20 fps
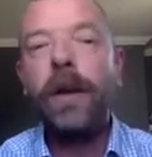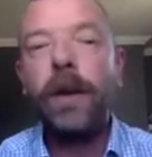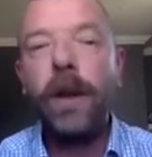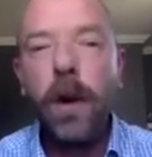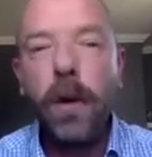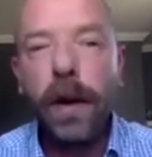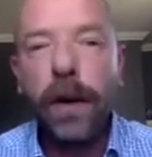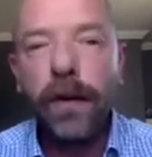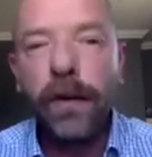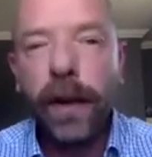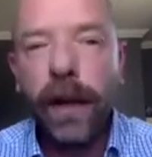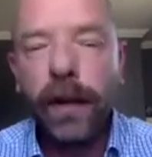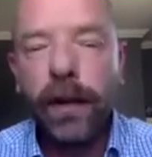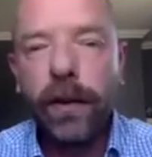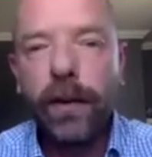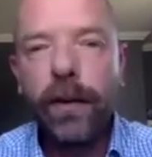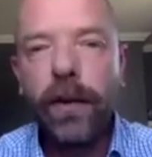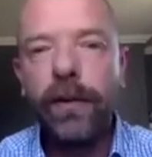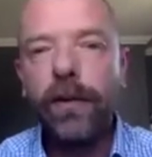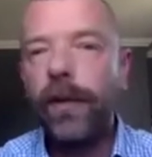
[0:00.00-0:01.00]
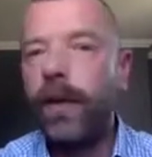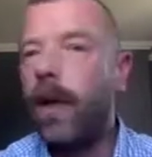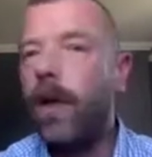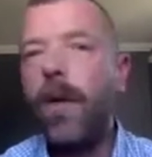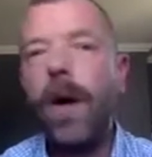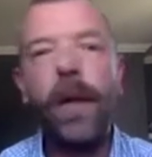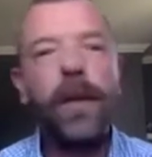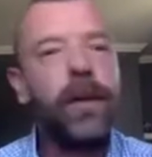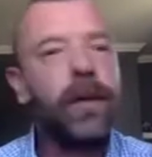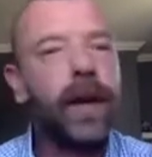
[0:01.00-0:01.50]
No one else can do this.
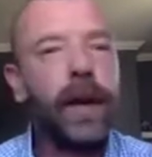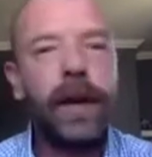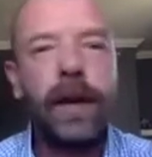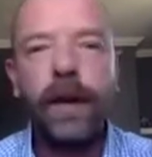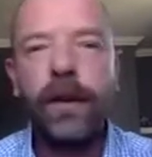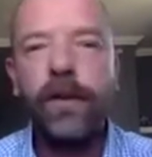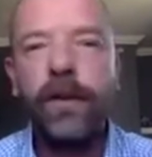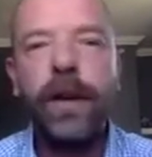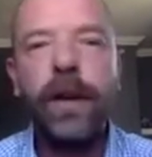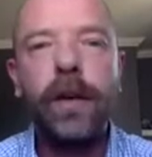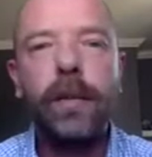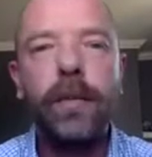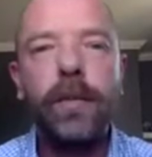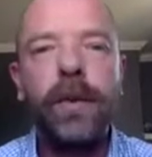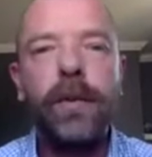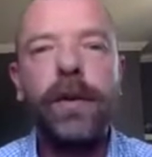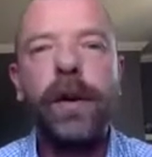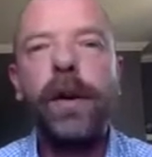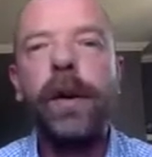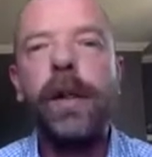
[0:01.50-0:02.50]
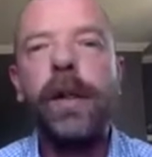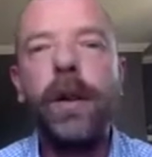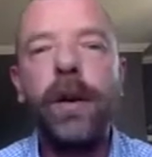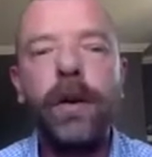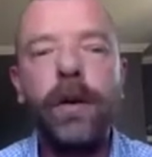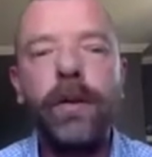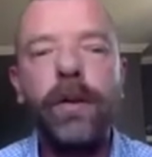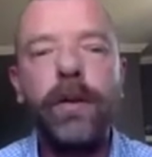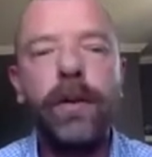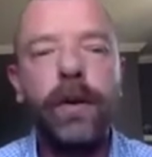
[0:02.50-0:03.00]
No other technology comes even
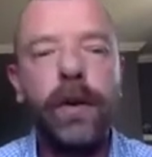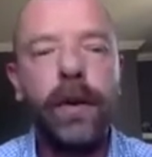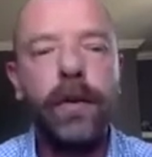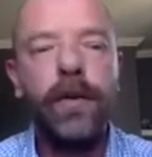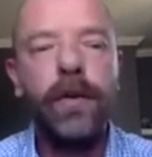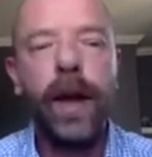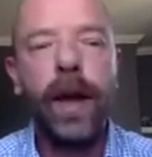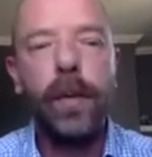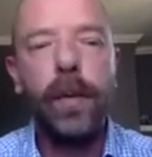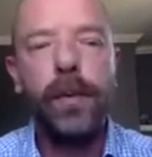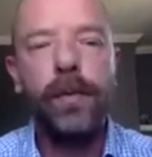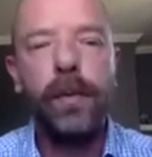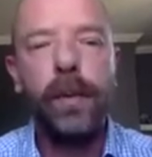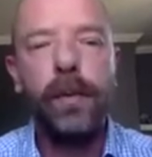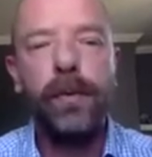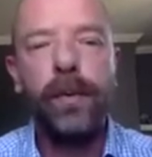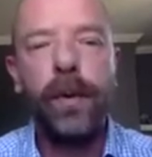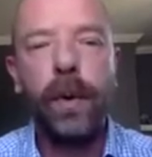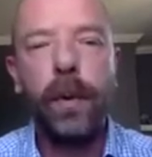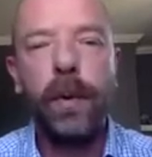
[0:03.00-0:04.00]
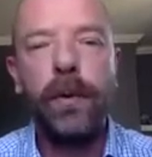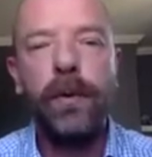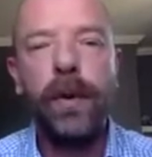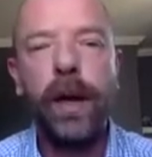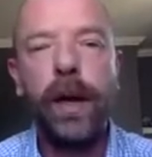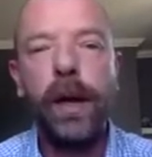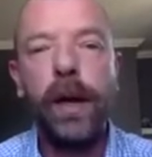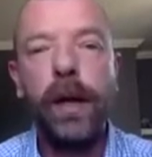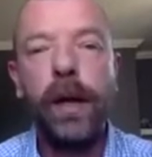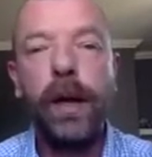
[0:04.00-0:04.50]
close to this type of performance,
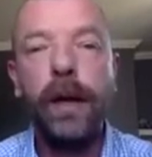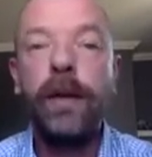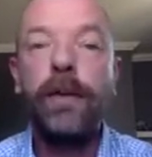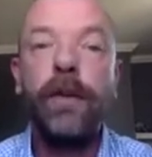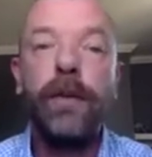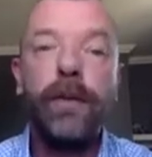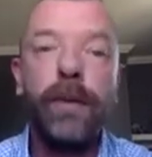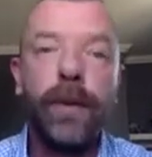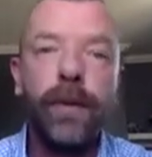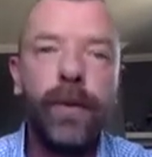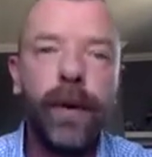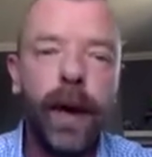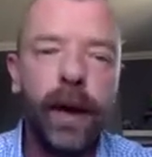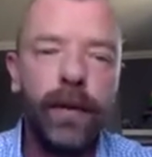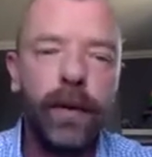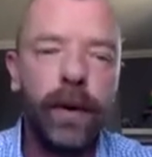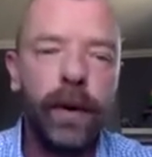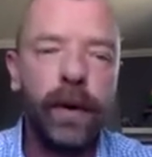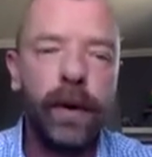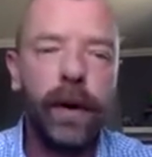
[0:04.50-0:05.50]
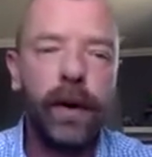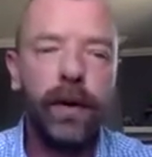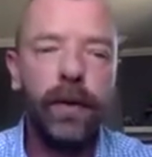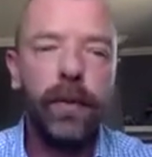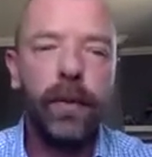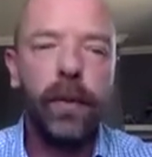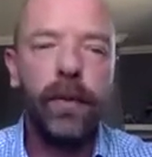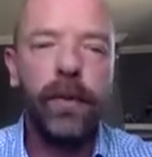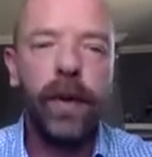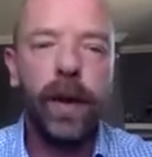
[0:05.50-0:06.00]
not just for $500 per
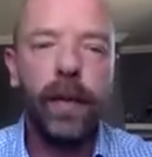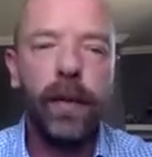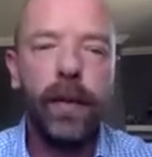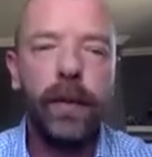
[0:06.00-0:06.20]
sample.